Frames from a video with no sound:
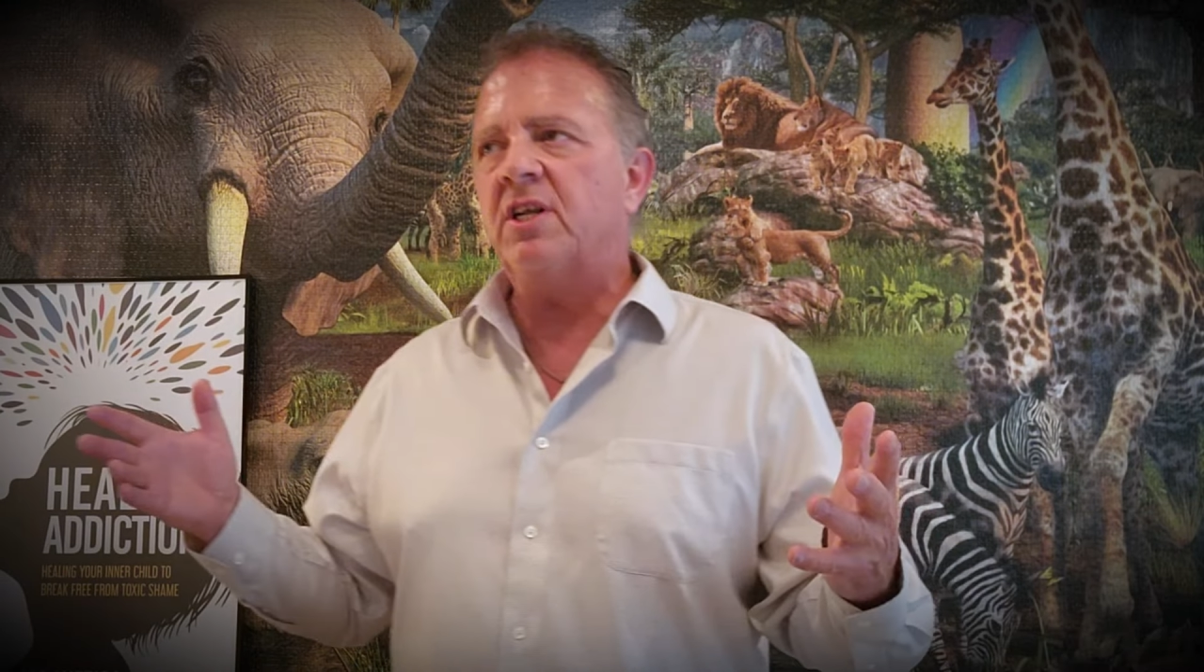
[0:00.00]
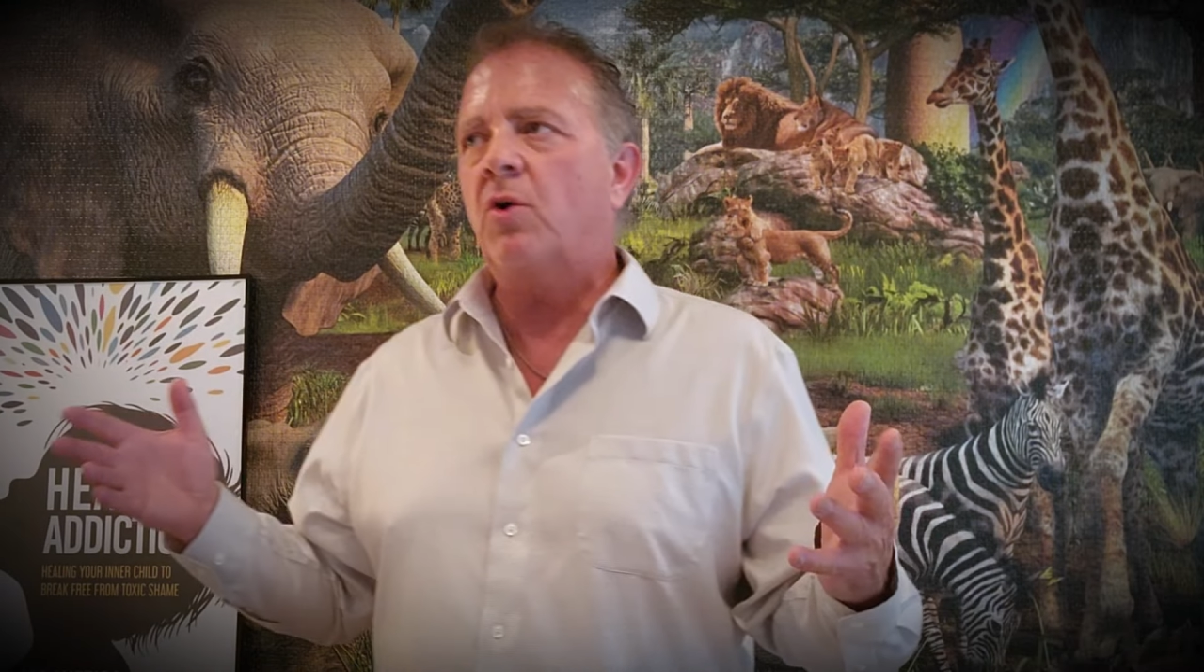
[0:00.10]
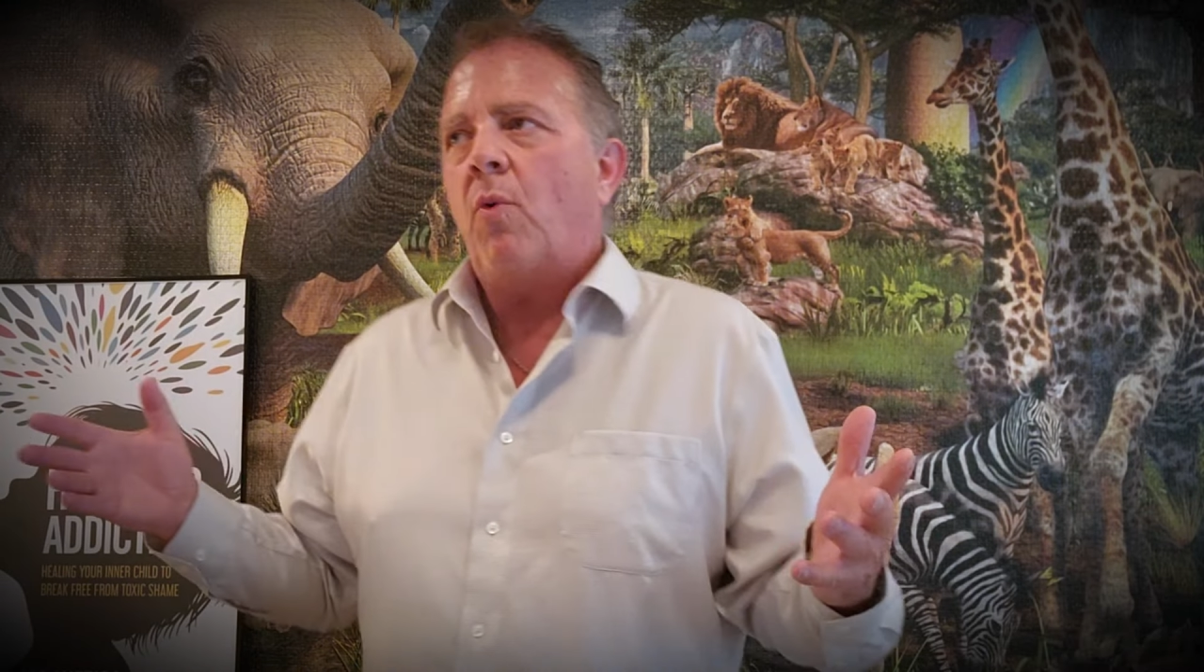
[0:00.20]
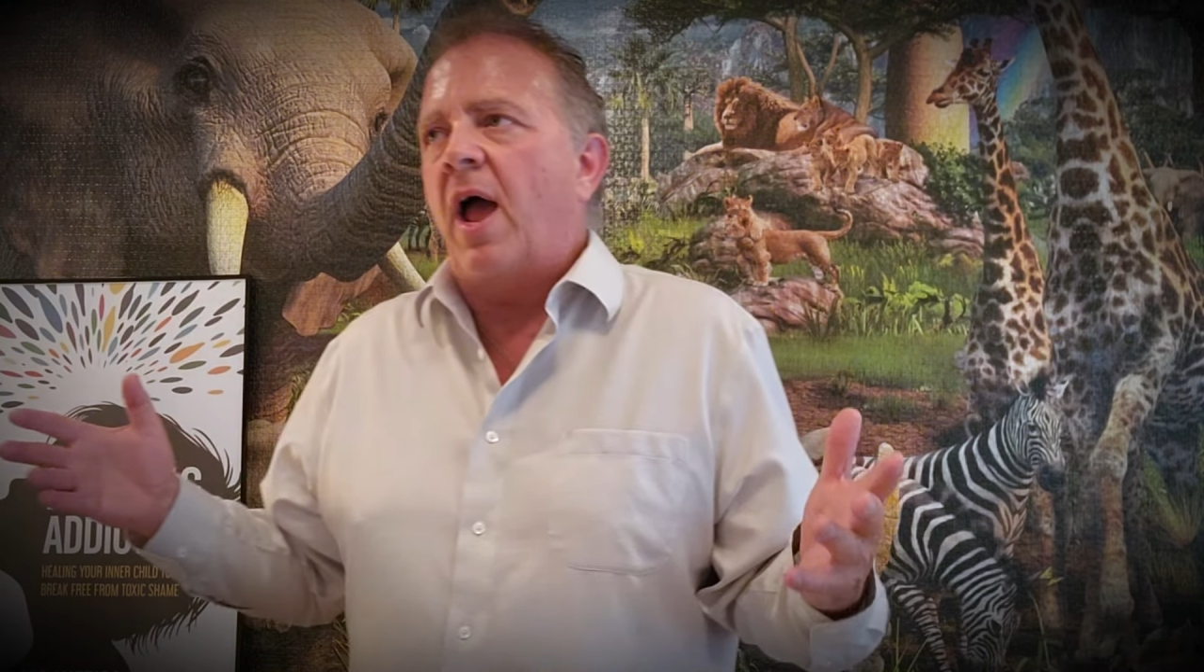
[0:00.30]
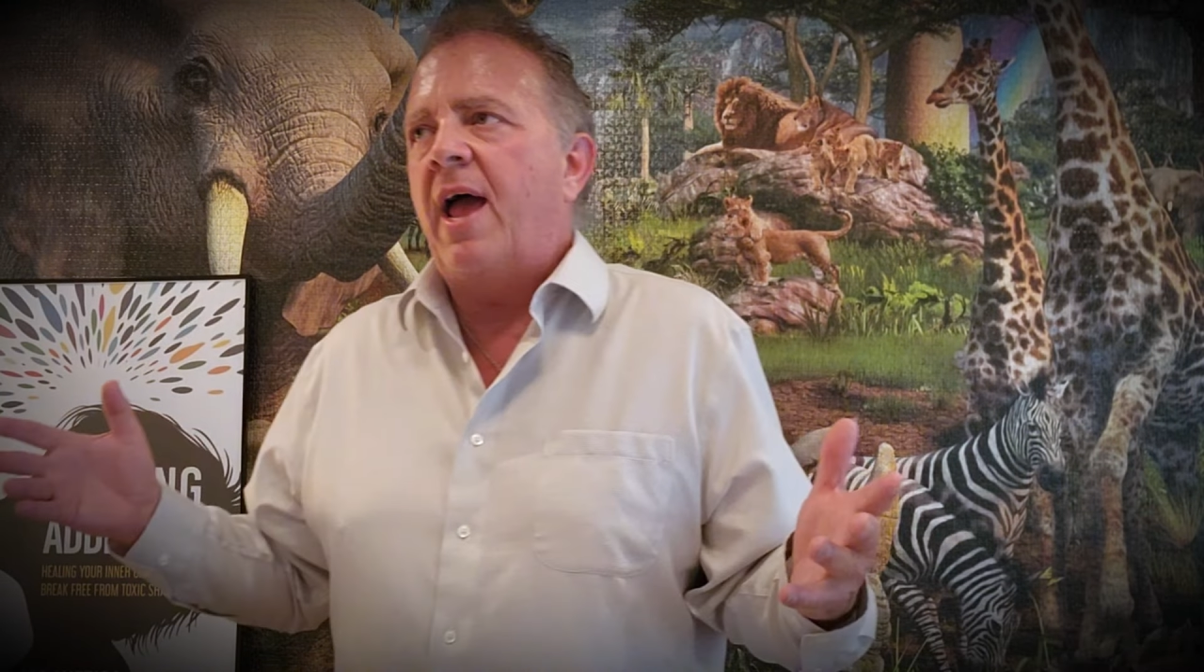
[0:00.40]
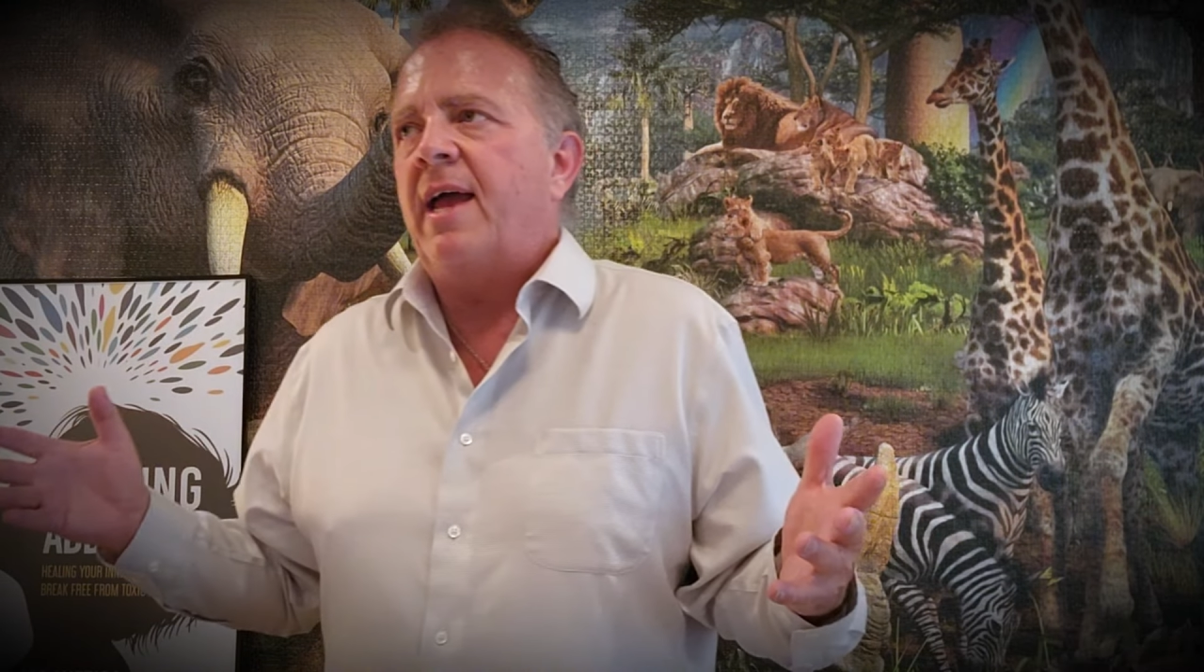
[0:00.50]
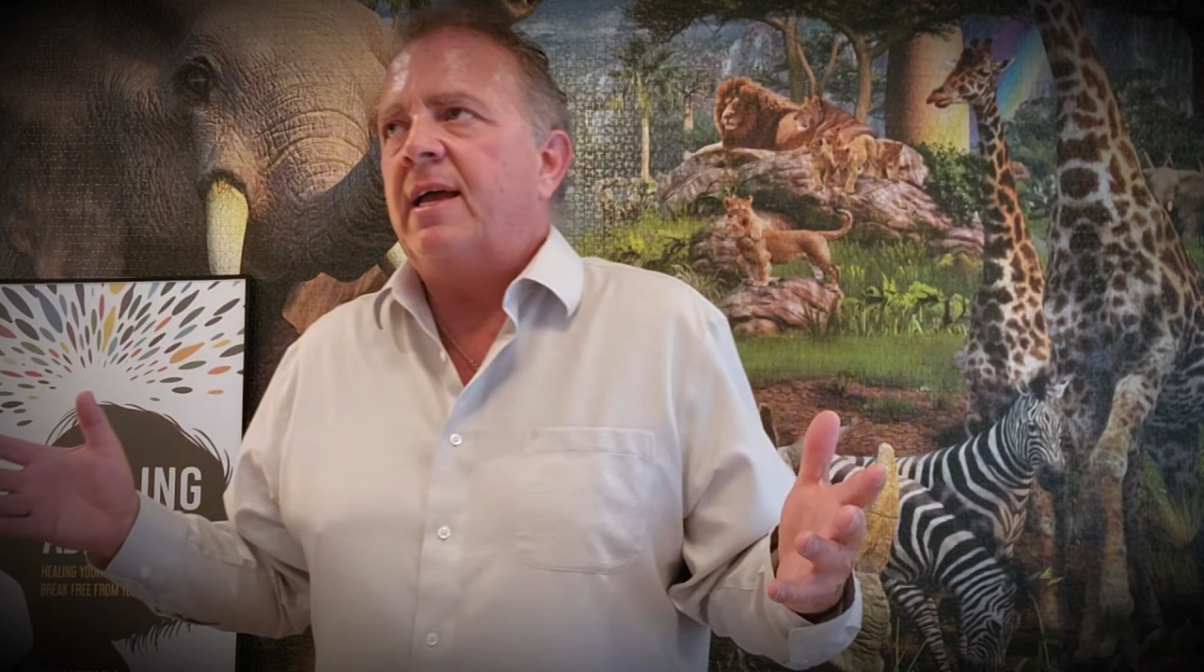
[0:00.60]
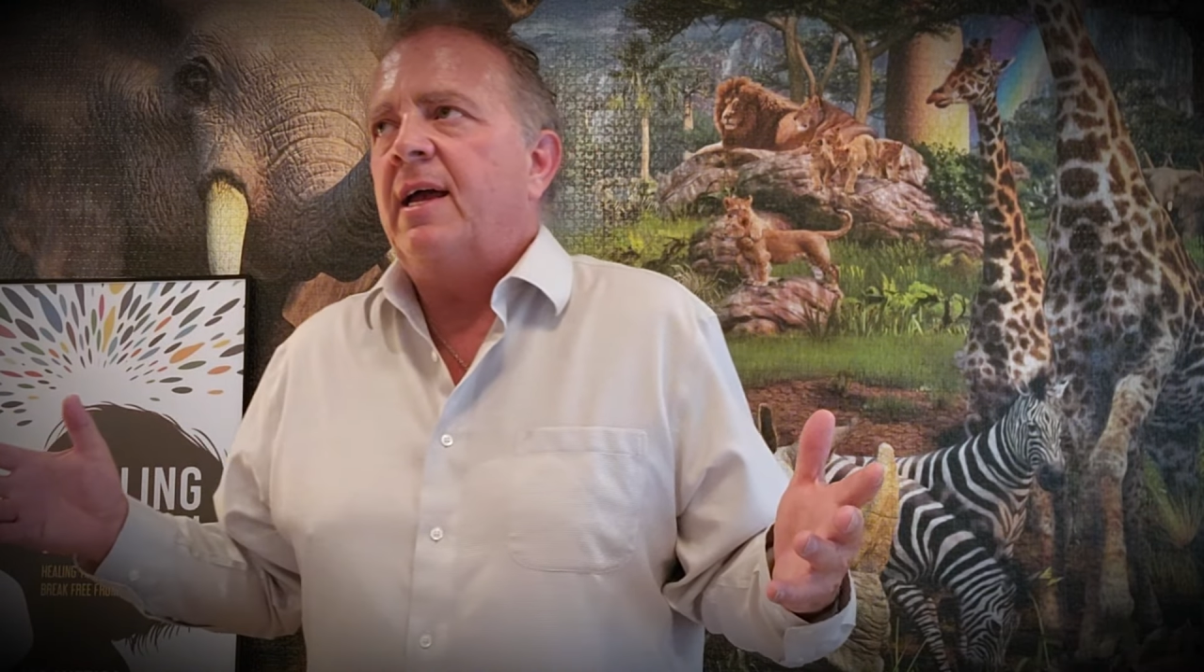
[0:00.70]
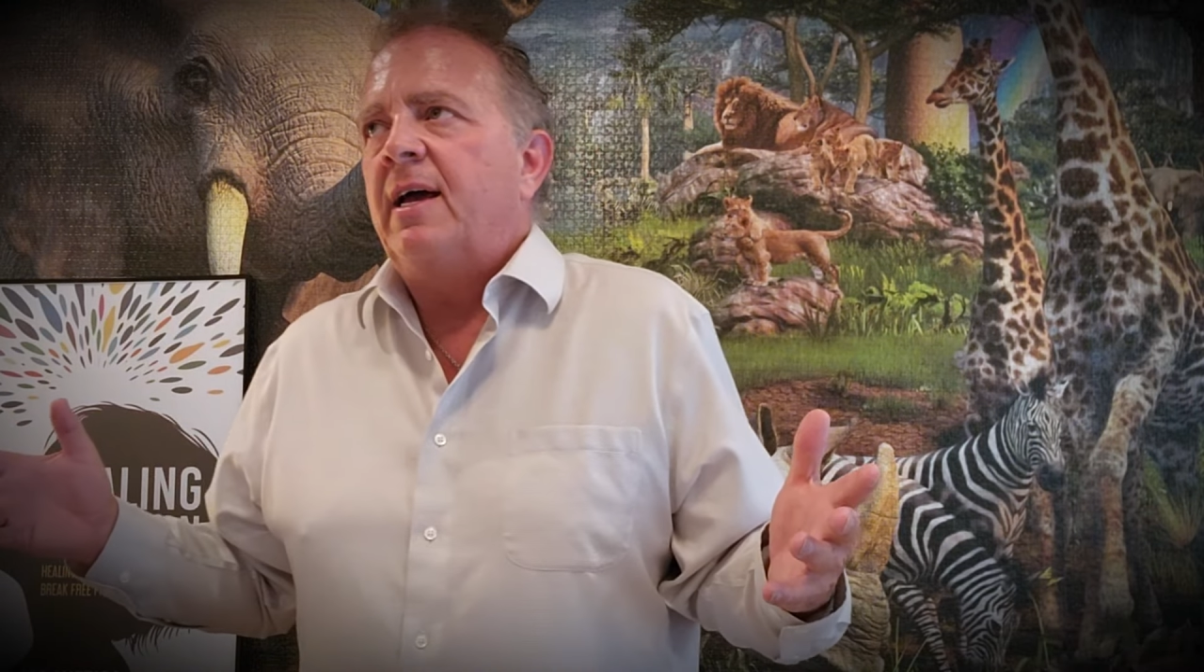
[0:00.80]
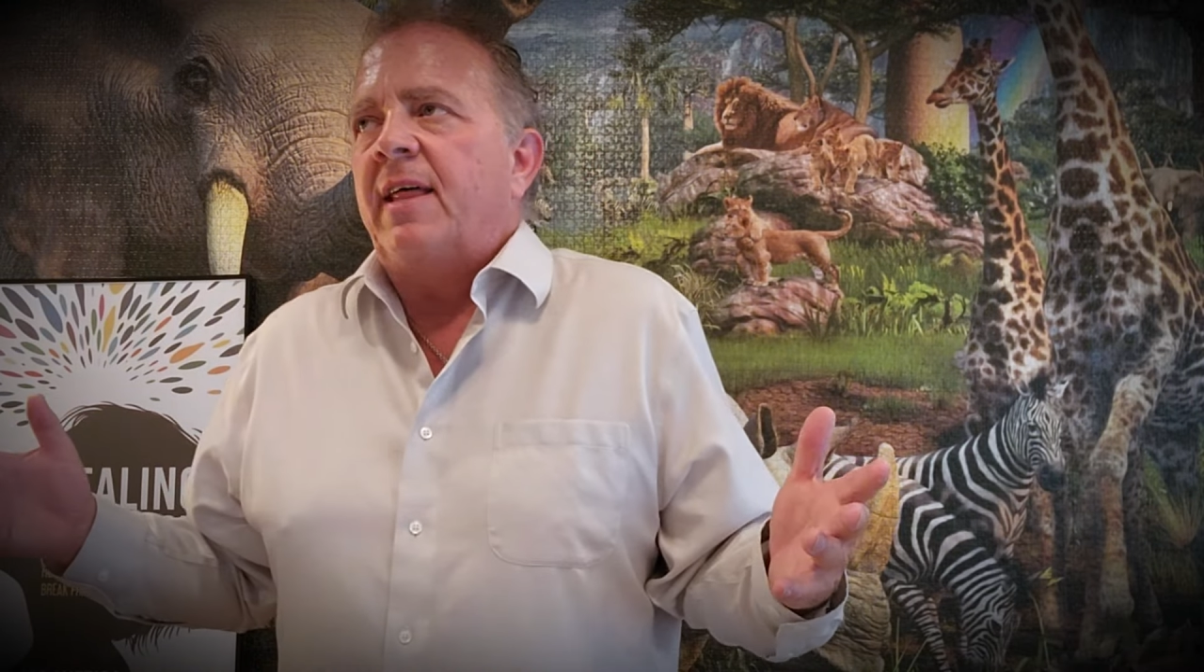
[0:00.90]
in a way